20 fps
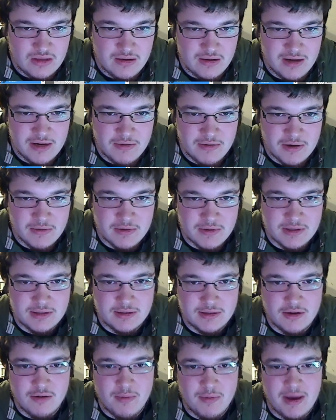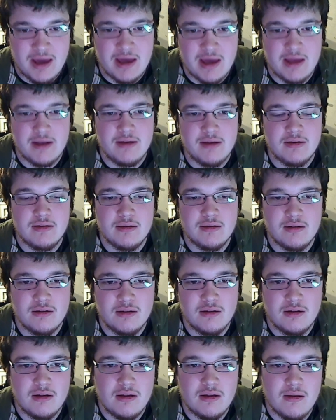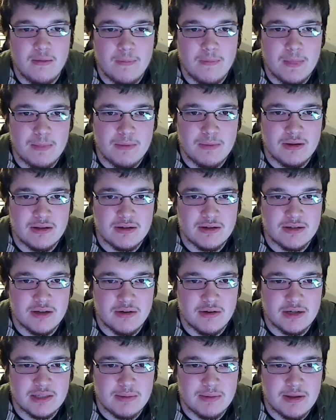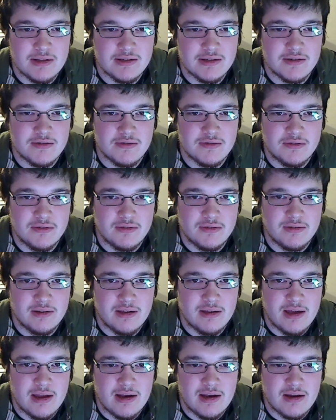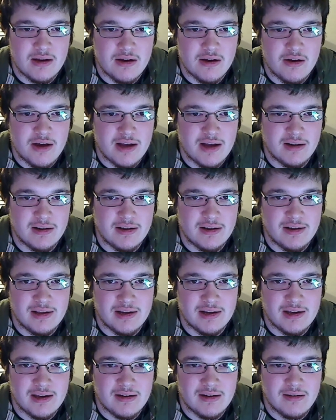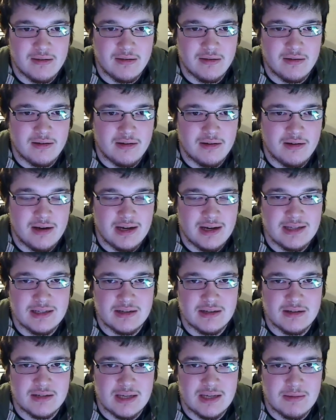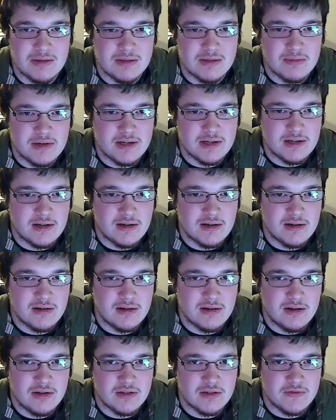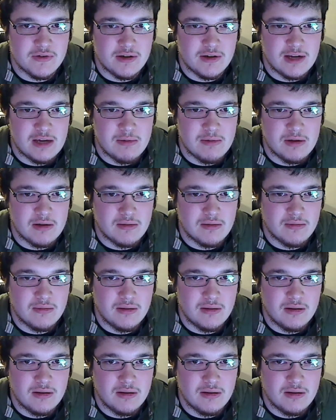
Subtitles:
I want one so bad. But they're so expensive. And, you know, I don't know, like, I guess I could just keep this monitor and use it for gaming.